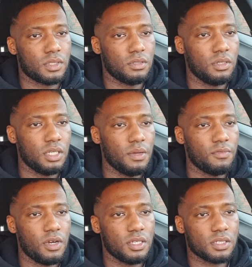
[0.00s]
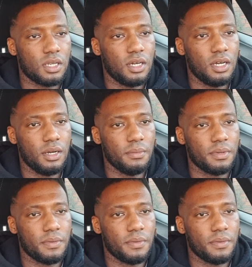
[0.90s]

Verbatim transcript: Lock them ras clot up.